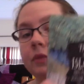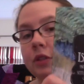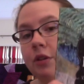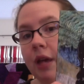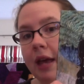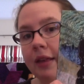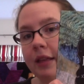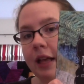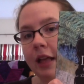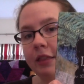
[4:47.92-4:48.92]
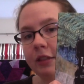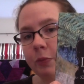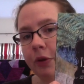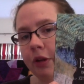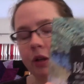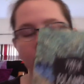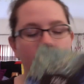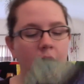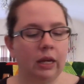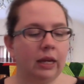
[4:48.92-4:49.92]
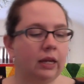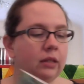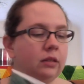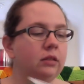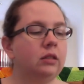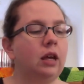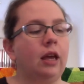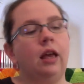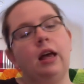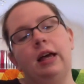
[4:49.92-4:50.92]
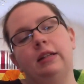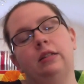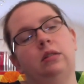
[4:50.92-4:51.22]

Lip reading: So yeah, I got this book, and I got